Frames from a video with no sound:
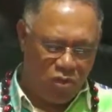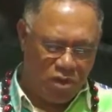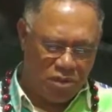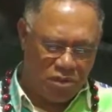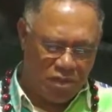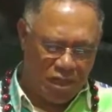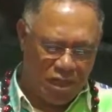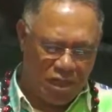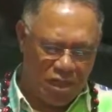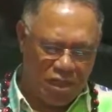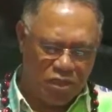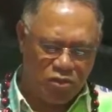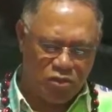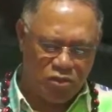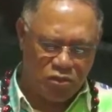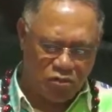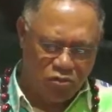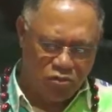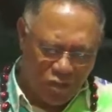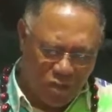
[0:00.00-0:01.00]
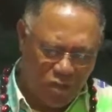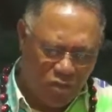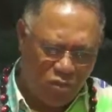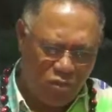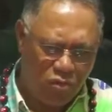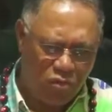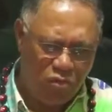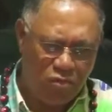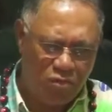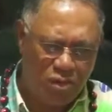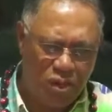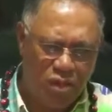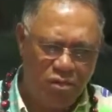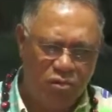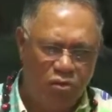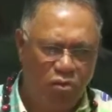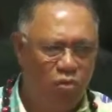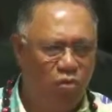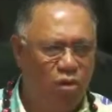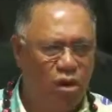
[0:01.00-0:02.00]
can struggle the men
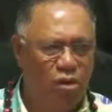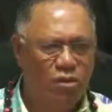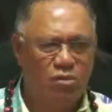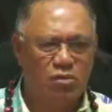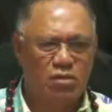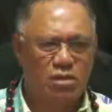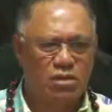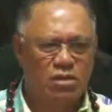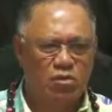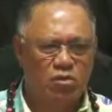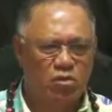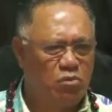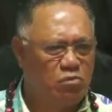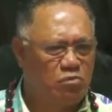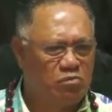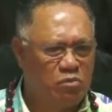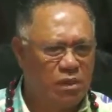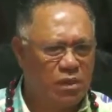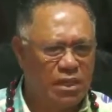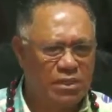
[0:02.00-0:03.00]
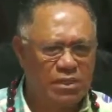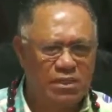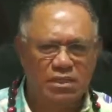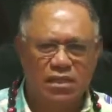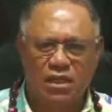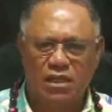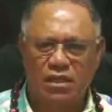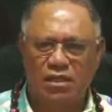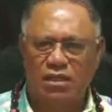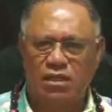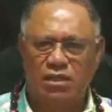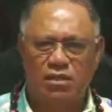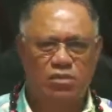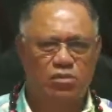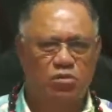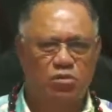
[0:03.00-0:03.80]
lo walu. There's no passion, there's no